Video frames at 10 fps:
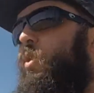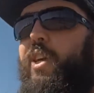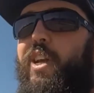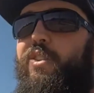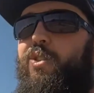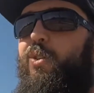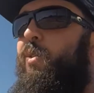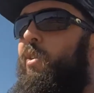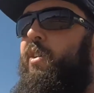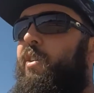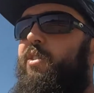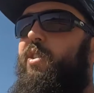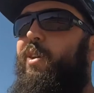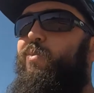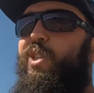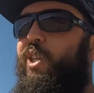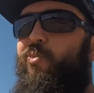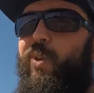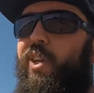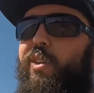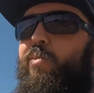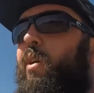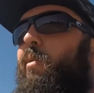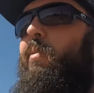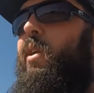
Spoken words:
looking at too. Same 6-speed, blah blah